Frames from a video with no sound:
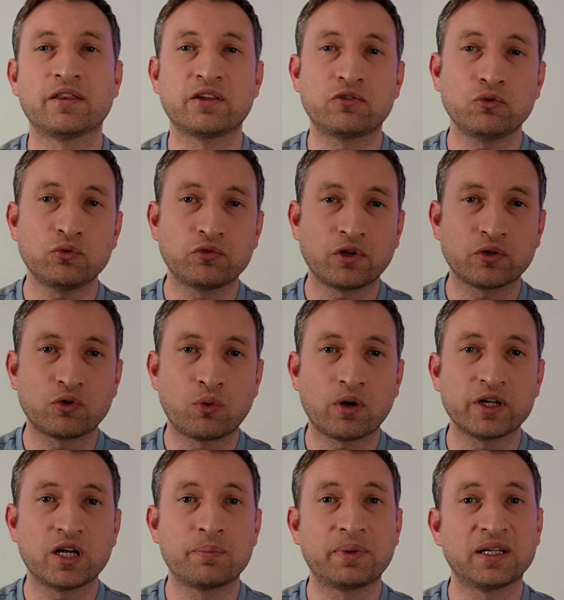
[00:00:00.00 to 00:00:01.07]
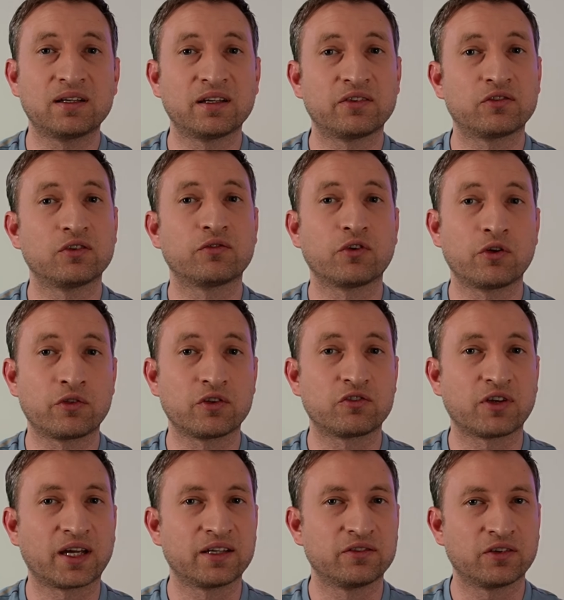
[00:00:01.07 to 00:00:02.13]
There's also quite a big list of other
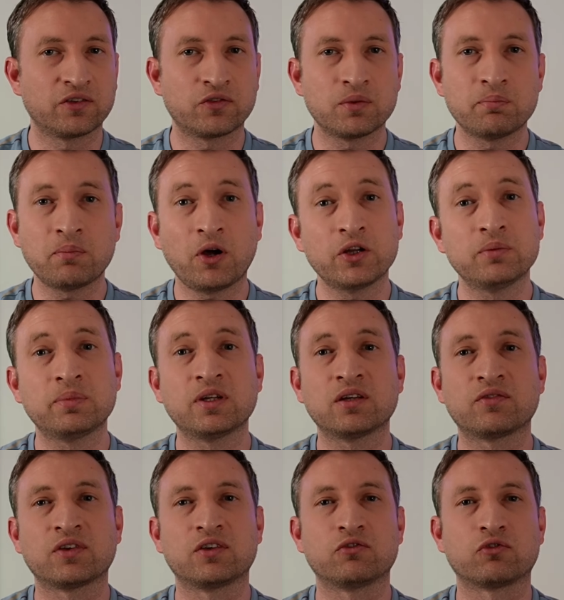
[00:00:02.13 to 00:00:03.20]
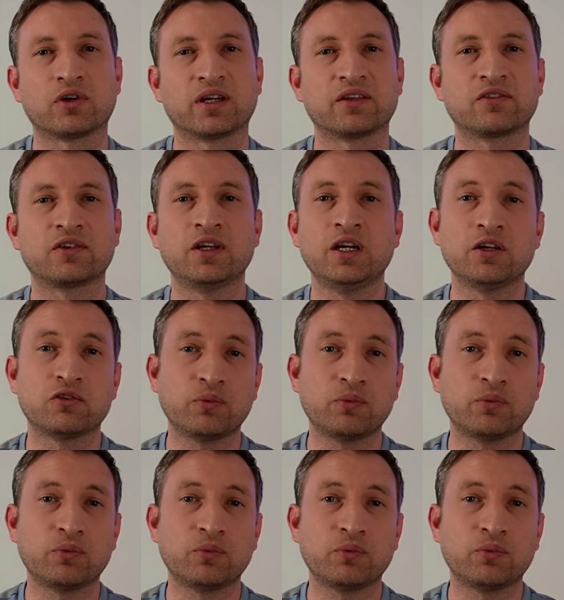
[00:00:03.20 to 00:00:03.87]
changes that might be of interest.